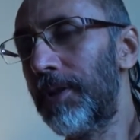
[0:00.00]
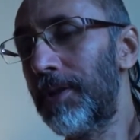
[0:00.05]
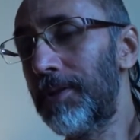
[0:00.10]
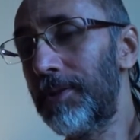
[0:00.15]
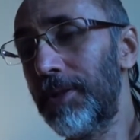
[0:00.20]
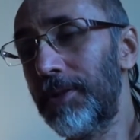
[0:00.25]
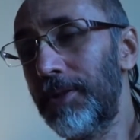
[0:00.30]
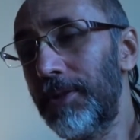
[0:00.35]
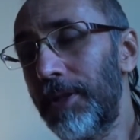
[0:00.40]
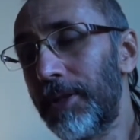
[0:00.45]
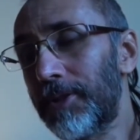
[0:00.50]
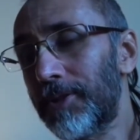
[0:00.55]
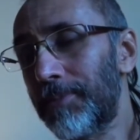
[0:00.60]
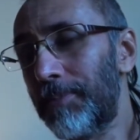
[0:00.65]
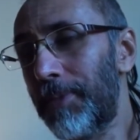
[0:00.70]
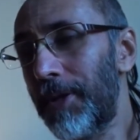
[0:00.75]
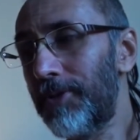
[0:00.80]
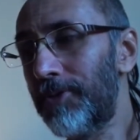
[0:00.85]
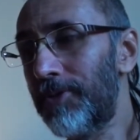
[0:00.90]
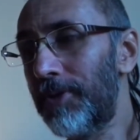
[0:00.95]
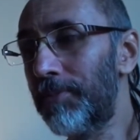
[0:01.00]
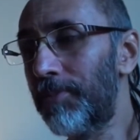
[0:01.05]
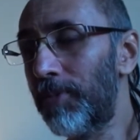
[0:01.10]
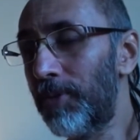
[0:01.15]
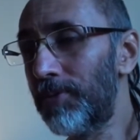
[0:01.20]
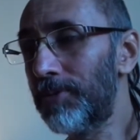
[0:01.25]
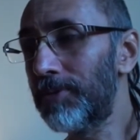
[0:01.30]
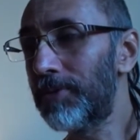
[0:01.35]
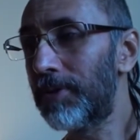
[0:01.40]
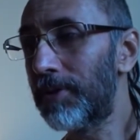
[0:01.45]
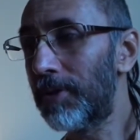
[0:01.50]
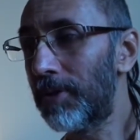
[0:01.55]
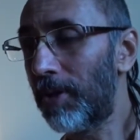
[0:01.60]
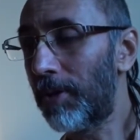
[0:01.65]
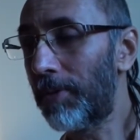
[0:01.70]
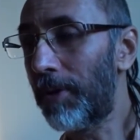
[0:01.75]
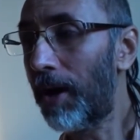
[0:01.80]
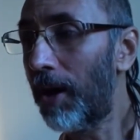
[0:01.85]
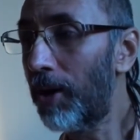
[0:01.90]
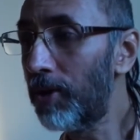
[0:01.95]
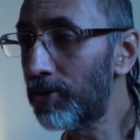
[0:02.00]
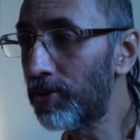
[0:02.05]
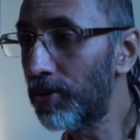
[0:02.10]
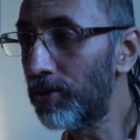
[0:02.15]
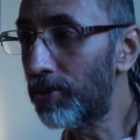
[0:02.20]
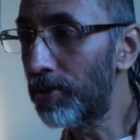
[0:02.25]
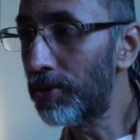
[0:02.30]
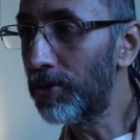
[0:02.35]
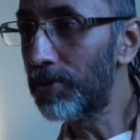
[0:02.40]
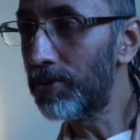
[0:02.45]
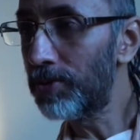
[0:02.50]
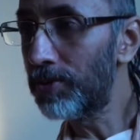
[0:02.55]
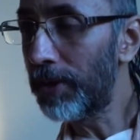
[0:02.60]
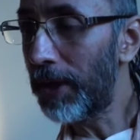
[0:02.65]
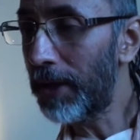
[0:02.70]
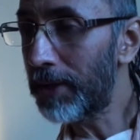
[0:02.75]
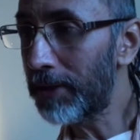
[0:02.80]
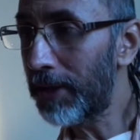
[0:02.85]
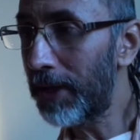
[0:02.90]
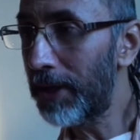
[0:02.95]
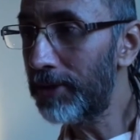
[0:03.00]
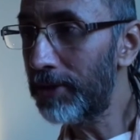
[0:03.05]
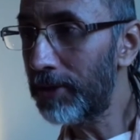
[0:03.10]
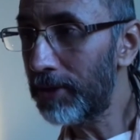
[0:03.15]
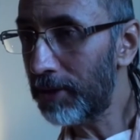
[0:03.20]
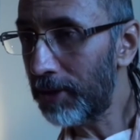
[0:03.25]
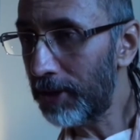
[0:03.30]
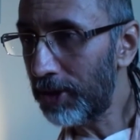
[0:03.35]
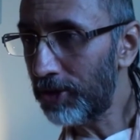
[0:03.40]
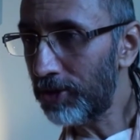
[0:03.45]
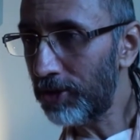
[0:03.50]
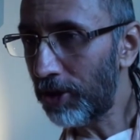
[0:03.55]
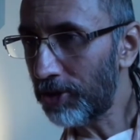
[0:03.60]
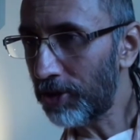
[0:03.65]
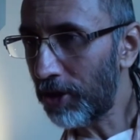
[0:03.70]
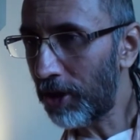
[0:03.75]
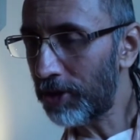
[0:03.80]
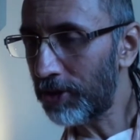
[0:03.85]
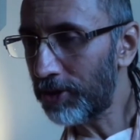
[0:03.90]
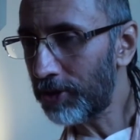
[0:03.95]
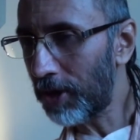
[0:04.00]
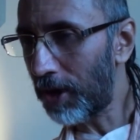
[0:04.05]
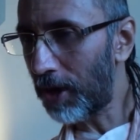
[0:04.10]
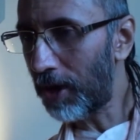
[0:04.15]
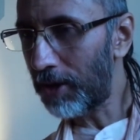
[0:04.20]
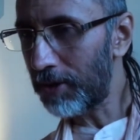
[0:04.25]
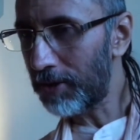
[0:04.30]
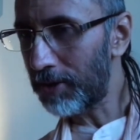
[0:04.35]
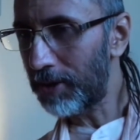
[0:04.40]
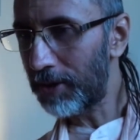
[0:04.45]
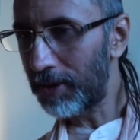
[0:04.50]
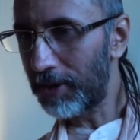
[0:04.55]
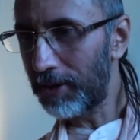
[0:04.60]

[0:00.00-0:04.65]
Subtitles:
And then he explains the mode of how to engage in Krishna Samsara,